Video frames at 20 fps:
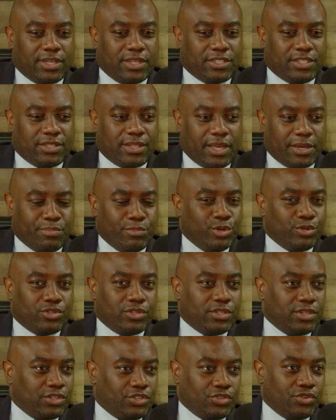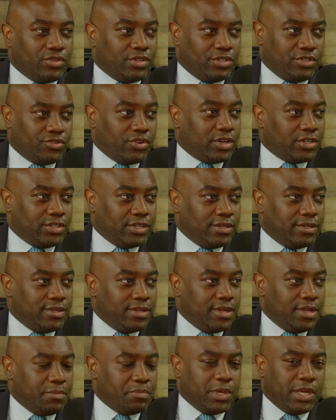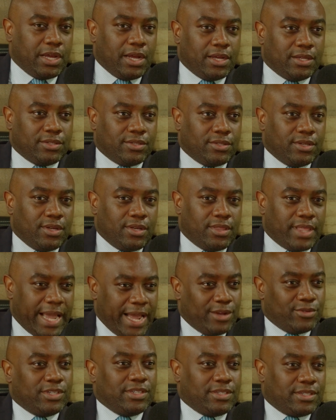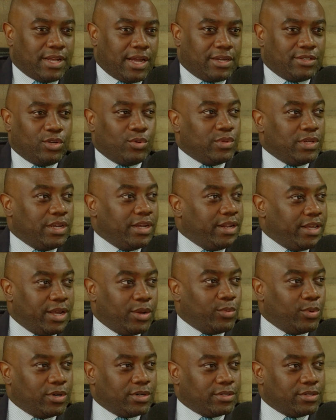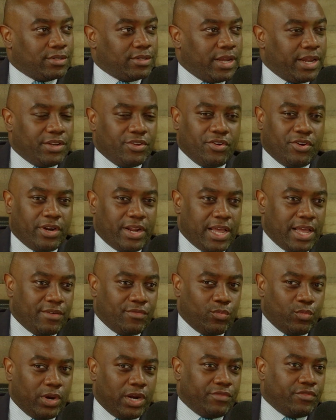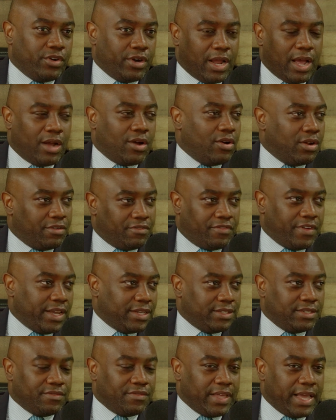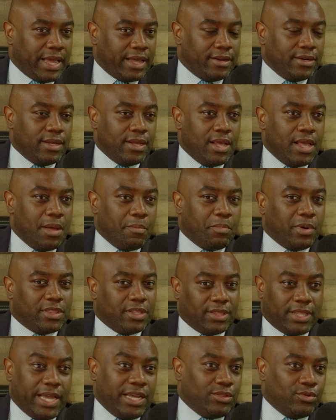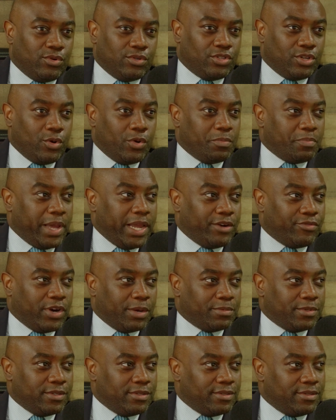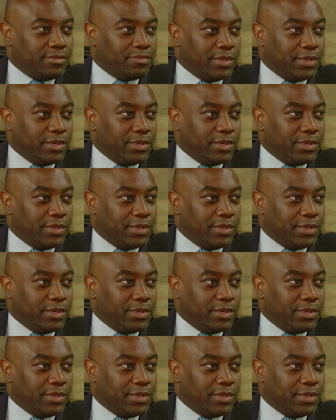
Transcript: it's like mutually assured destruction because the housing stock's only going to get worse, and you're going to have whatever knock on effects of that. But the landlords are going bankrupt mm-hmm.